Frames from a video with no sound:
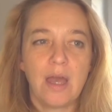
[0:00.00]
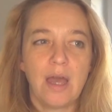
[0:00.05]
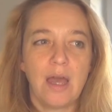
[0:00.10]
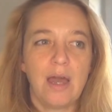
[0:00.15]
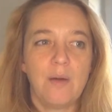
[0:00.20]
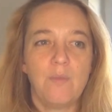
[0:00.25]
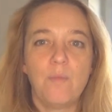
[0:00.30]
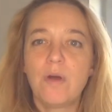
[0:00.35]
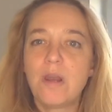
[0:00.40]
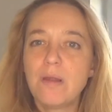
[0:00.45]

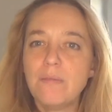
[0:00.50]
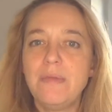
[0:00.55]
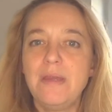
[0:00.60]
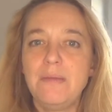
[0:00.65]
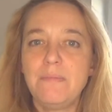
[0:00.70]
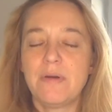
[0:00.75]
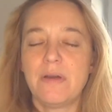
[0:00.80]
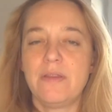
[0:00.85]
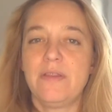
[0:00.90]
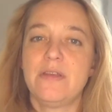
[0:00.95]
And what I
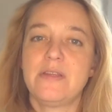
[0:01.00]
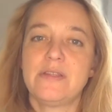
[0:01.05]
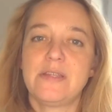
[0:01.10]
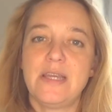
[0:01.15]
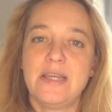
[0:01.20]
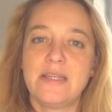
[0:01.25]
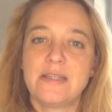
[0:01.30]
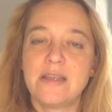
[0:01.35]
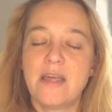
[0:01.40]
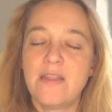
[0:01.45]
mean by this
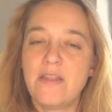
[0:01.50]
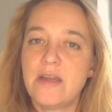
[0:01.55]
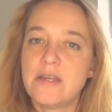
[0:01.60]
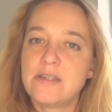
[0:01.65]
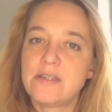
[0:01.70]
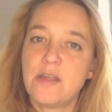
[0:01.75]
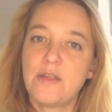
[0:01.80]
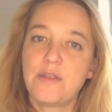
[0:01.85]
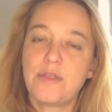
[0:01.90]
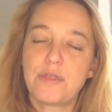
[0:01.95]
is that
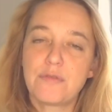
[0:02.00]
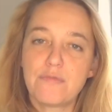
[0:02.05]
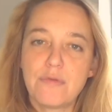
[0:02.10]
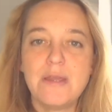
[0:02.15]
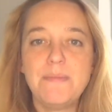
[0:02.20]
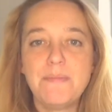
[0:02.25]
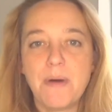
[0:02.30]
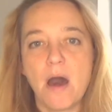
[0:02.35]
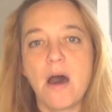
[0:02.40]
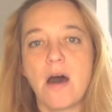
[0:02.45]
there's
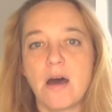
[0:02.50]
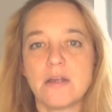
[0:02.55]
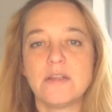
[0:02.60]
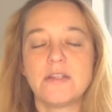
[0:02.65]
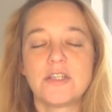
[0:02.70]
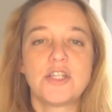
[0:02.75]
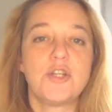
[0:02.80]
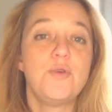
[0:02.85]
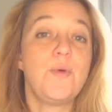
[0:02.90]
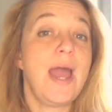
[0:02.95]
3 parts
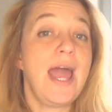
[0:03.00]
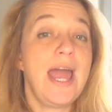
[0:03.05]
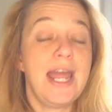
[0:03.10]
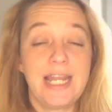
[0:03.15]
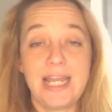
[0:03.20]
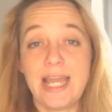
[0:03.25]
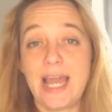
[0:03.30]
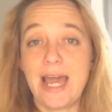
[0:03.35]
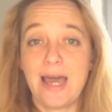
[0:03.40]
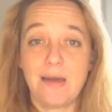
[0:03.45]
to
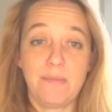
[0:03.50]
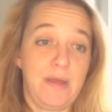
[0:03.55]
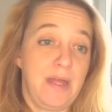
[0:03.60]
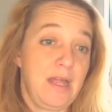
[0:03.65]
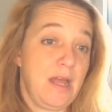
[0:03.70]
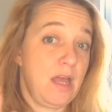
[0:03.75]
any habit,